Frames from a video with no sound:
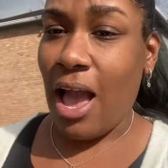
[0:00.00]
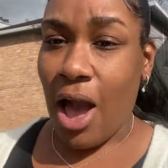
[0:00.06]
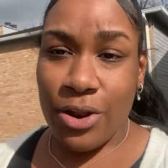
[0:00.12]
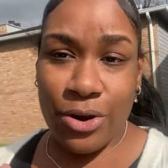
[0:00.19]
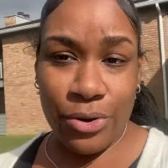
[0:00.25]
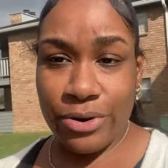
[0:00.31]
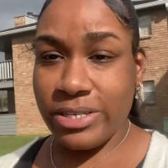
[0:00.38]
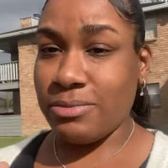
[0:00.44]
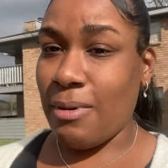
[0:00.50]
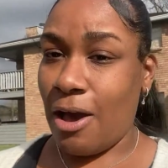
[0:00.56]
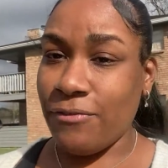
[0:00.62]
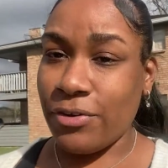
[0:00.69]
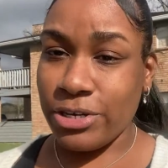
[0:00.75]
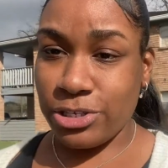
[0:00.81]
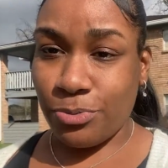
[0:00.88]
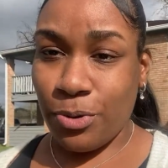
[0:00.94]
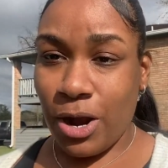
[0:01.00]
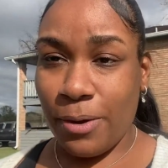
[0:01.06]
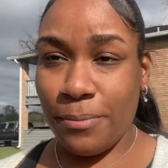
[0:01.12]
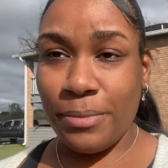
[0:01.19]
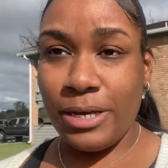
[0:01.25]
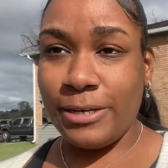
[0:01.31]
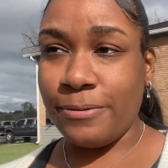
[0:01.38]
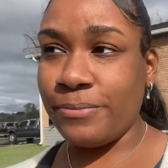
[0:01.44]
y'all know this is my first
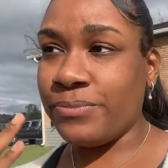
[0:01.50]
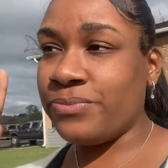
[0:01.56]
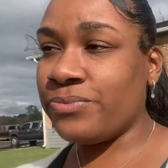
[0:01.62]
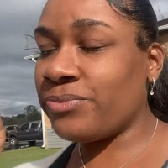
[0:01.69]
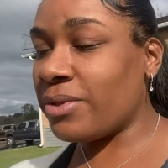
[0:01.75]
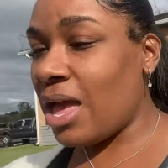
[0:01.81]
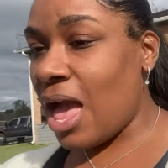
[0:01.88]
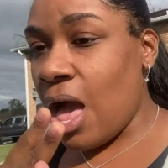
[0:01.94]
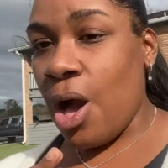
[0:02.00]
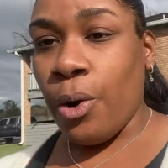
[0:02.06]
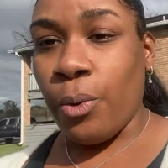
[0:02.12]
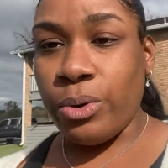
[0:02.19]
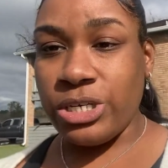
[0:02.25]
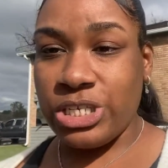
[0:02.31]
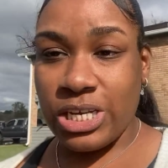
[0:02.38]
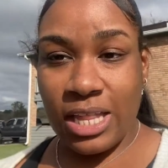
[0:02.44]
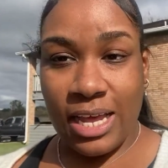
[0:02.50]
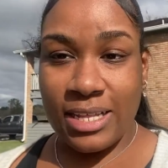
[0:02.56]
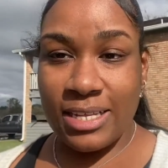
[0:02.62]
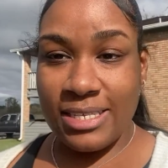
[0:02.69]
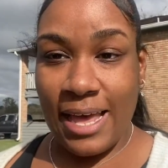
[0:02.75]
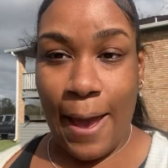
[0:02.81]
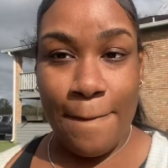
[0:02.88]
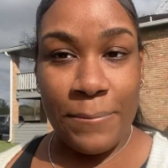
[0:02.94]
apartment. When shit like
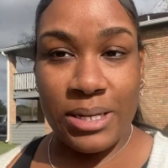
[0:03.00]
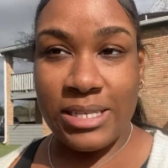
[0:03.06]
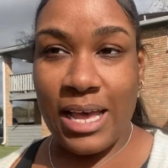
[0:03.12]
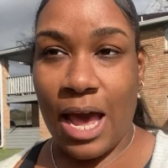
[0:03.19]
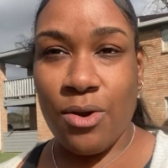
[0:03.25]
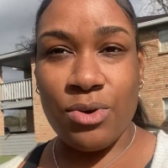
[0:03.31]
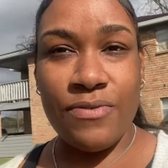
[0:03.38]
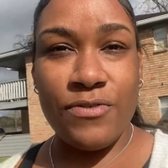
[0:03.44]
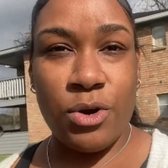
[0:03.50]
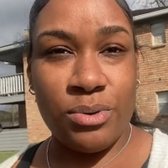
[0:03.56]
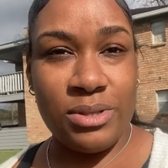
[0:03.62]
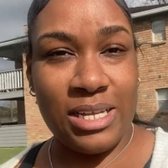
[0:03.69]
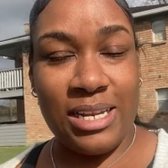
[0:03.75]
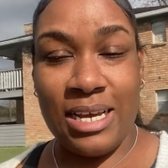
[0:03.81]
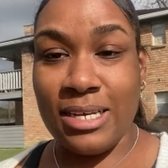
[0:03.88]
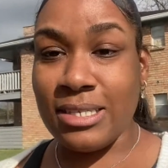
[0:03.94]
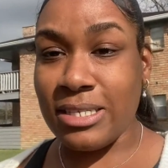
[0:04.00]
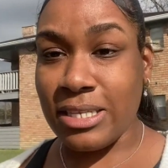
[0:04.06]
this happens, I don't even know what the next